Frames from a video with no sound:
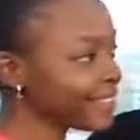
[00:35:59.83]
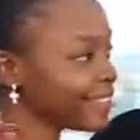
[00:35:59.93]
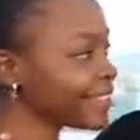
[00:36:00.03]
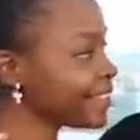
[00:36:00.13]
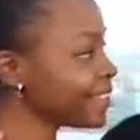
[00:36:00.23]

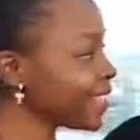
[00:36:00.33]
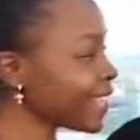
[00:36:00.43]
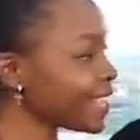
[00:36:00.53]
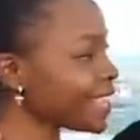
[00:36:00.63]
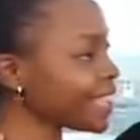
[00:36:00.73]

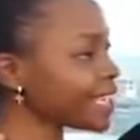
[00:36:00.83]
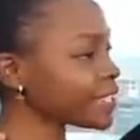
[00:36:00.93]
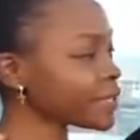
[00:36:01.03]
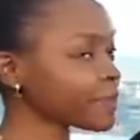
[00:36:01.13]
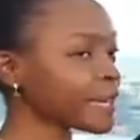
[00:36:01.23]

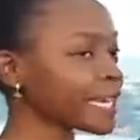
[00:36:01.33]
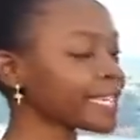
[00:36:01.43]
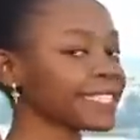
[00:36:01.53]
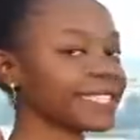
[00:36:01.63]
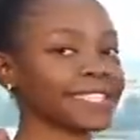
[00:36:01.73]

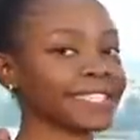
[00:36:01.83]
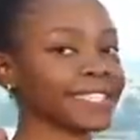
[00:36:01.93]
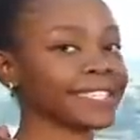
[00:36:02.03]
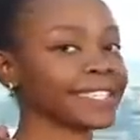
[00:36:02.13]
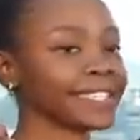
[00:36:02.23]

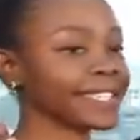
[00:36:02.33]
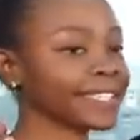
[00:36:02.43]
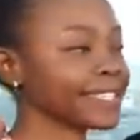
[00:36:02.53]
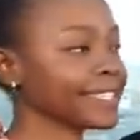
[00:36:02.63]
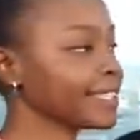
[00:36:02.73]
[no speech]